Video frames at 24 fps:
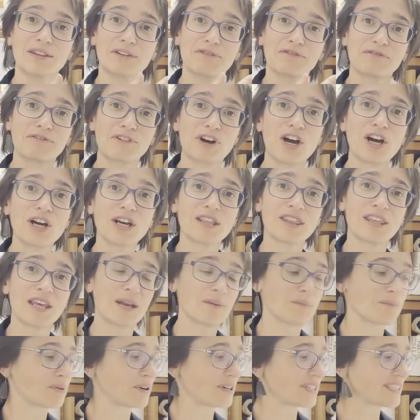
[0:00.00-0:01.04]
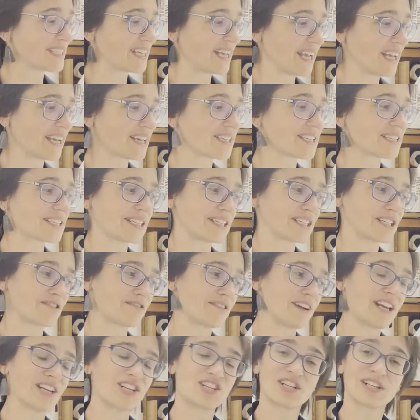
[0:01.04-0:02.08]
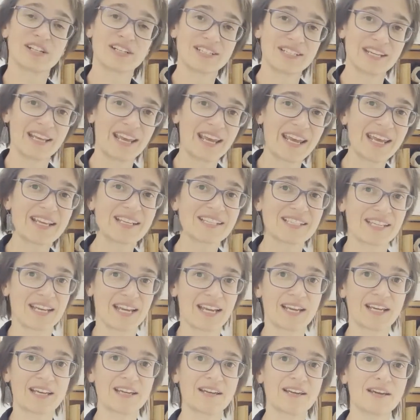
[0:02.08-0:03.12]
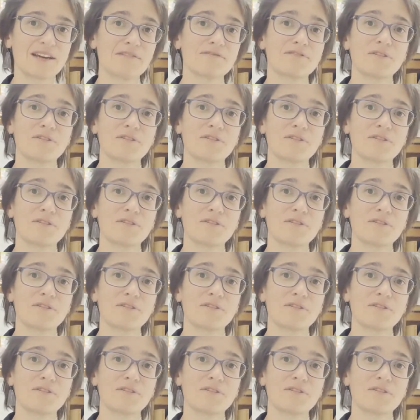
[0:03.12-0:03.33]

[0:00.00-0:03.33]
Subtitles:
the frog then protects the tarantula's egg sac